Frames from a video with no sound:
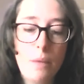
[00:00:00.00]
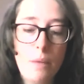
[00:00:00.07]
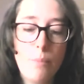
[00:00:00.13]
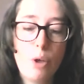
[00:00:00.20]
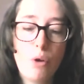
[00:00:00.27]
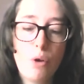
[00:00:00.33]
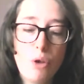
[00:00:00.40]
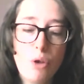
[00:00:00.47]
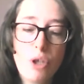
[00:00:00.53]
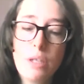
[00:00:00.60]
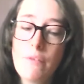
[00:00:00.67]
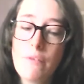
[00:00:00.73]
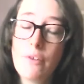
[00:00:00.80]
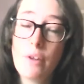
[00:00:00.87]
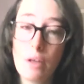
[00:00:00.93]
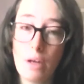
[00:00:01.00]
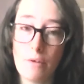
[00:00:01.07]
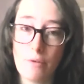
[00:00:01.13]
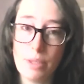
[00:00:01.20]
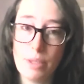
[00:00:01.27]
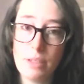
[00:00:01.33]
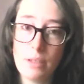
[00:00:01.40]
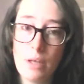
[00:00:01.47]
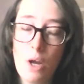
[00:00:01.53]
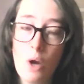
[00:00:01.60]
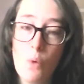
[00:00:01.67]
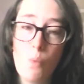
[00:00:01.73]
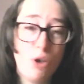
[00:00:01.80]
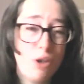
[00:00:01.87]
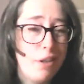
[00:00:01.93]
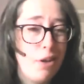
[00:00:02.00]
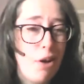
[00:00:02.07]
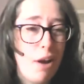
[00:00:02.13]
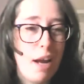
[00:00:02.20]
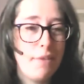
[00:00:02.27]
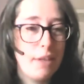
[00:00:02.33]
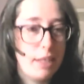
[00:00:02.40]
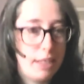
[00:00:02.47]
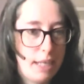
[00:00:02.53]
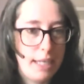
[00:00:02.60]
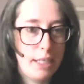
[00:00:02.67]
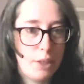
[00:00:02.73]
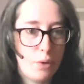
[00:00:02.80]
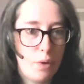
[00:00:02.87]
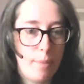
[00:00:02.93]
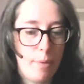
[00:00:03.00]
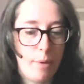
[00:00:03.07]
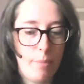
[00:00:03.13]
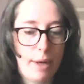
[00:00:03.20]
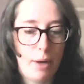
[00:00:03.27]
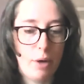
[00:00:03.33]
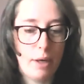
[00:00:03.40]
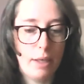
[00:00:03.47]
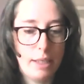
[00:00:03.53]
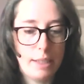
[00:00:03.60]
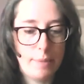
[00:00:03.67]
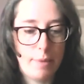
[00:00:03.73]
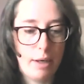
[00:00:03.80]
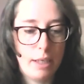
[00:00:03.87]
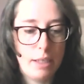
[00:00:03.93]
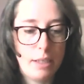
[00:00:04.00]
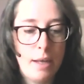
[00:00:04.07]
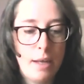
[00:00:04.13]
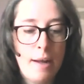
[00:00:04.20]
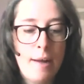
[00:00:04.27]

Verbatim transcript: But crucially for the government, which did not have the steadiest grip on power in this period,